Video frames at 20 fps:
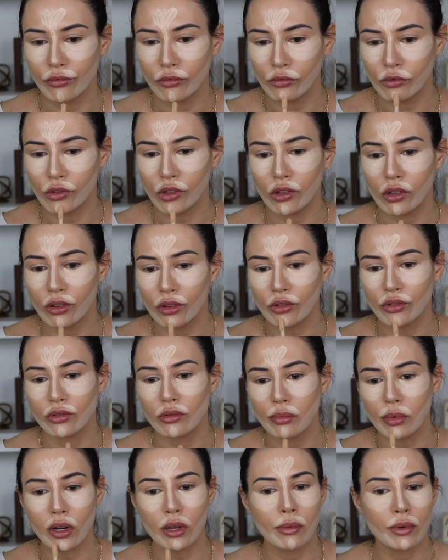And yeah, those
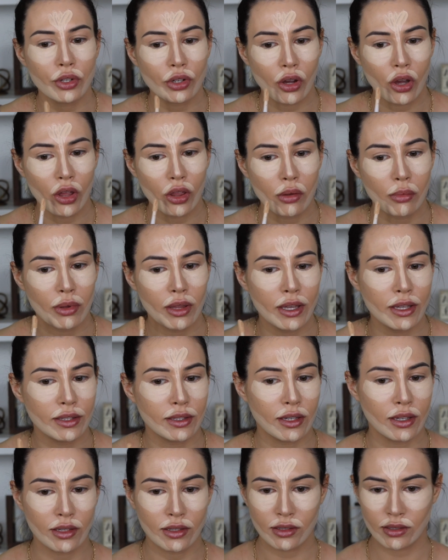are pretty much all the
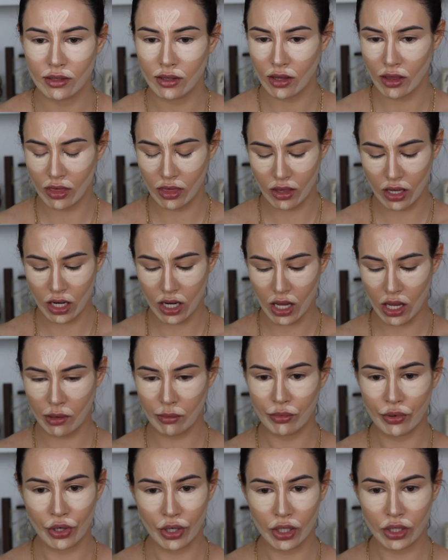places that I
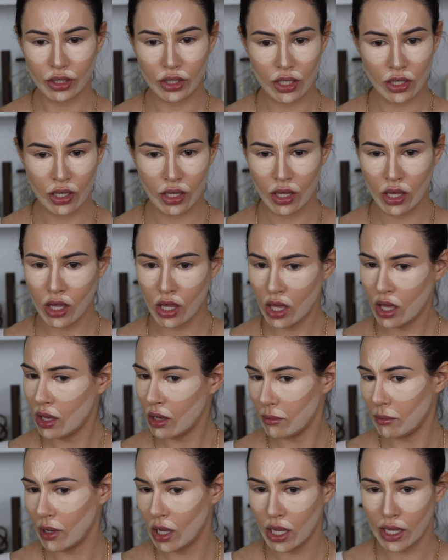put
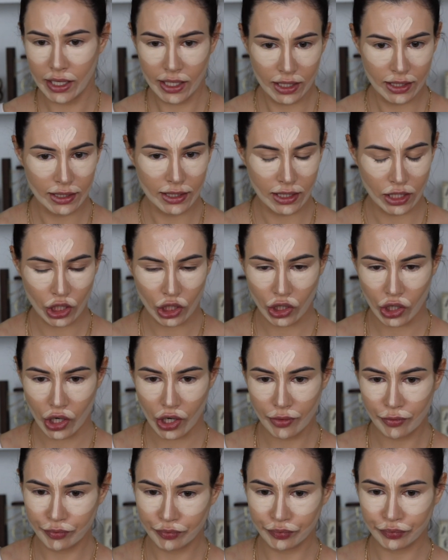my
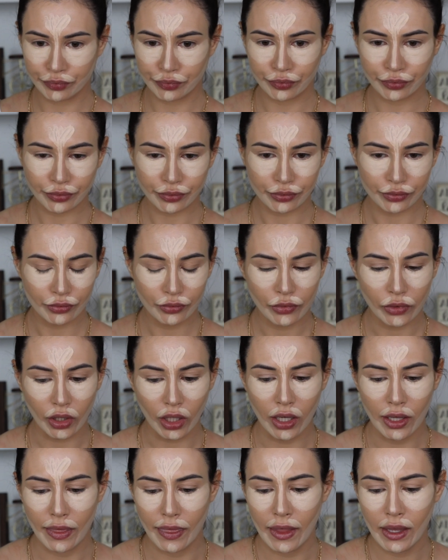concealer.
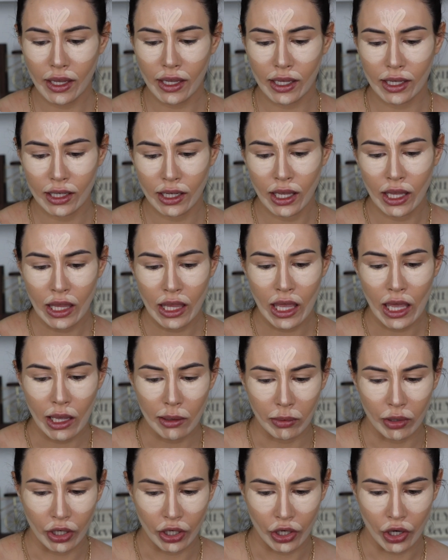Then
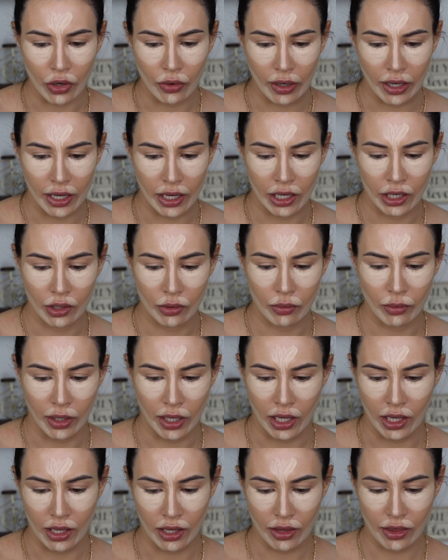I'm gonna go in
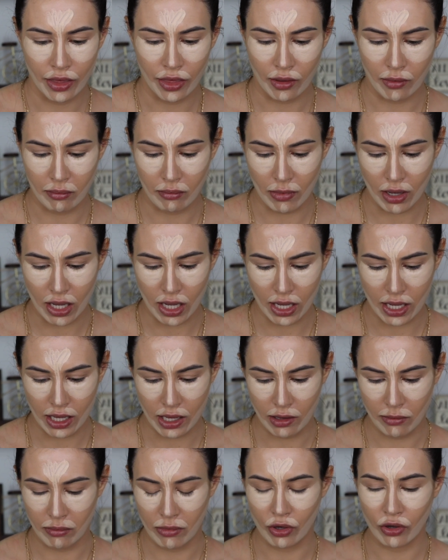with
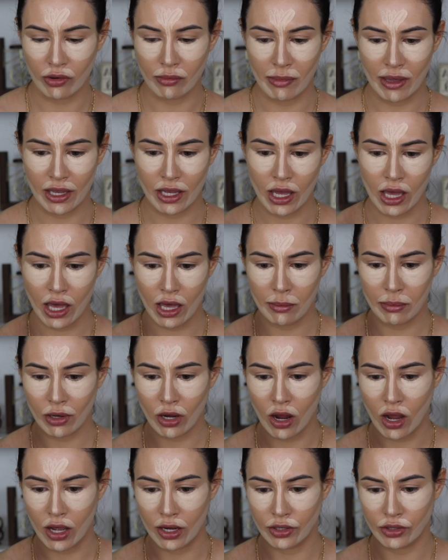my Milk Makeup
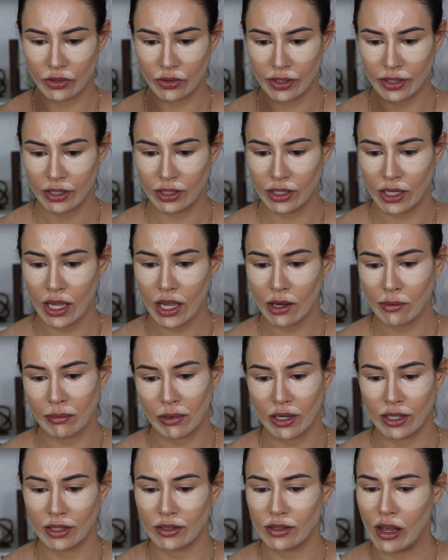contour stick,
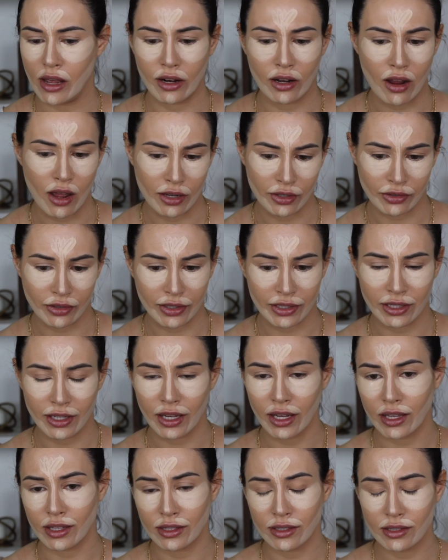but it's not a contour
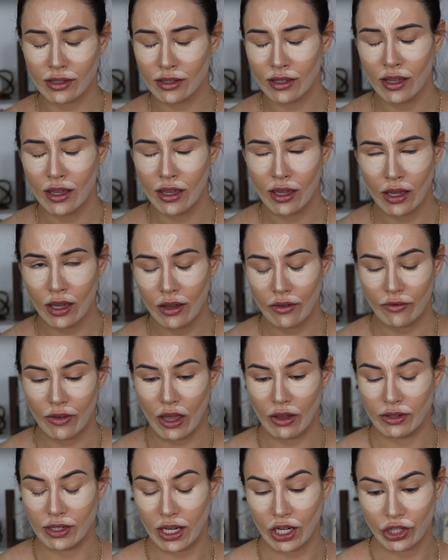stick, it's
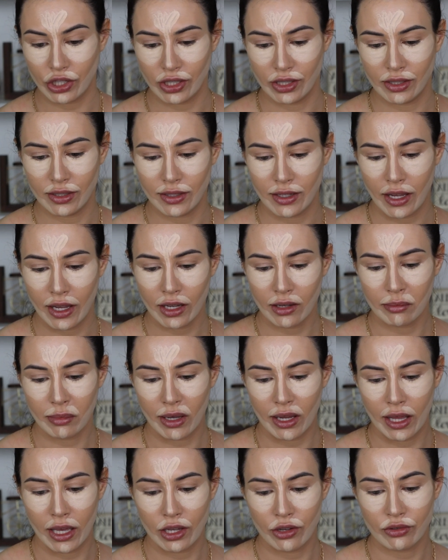foundation stick,
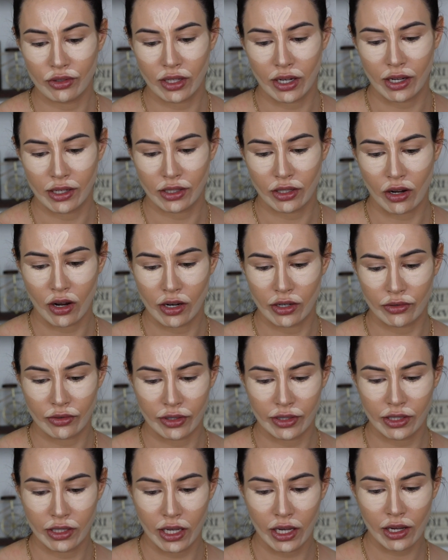but I use it as a
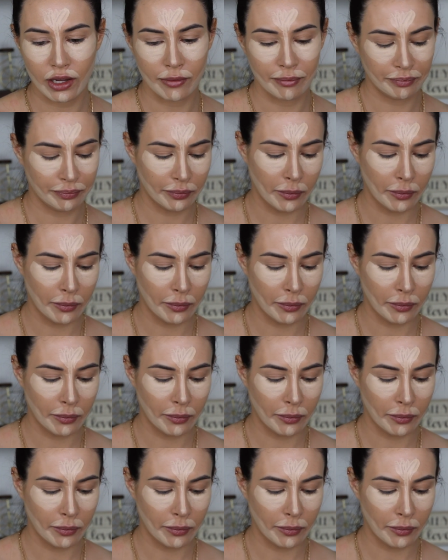contour stick.